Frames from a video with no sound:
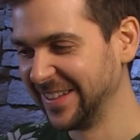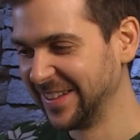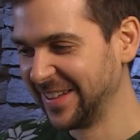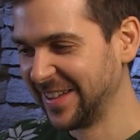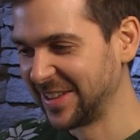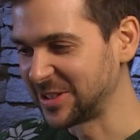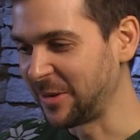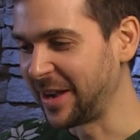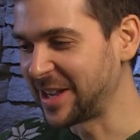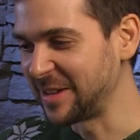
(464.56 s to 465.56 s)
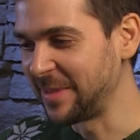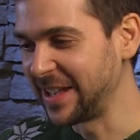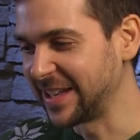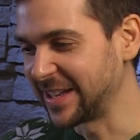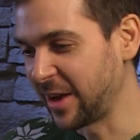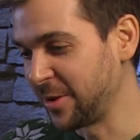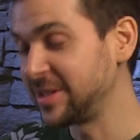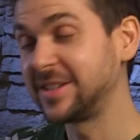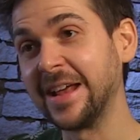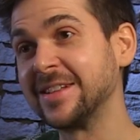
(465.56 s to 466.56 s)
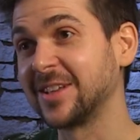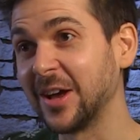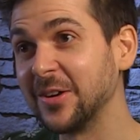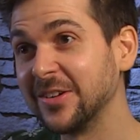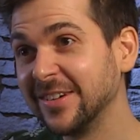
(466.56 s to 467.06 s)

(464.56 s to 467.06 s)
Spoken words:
So I can make it go to Tesco.